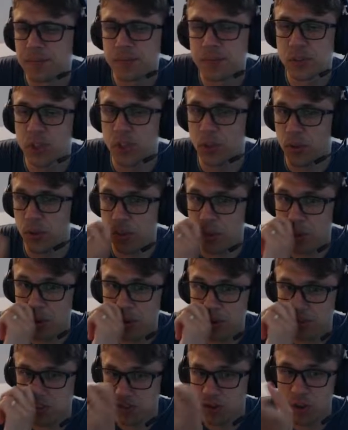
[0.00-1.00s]
So the
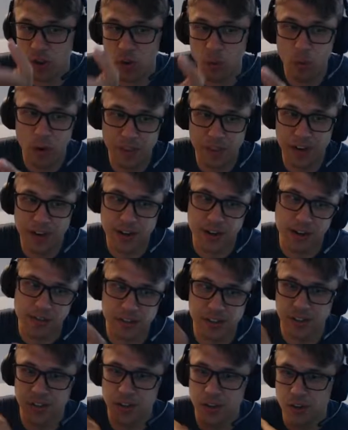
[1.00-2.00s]
ones with only 1 luck are
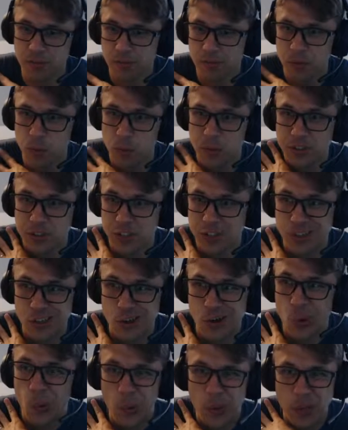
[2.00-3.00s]
obviously, the ones you
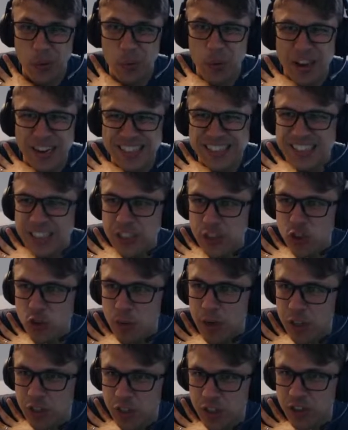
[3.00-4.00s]
don't really want to see too
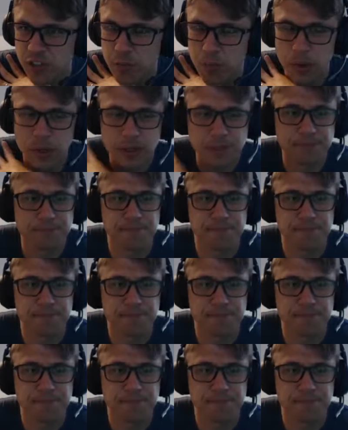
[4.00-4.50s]
much of, but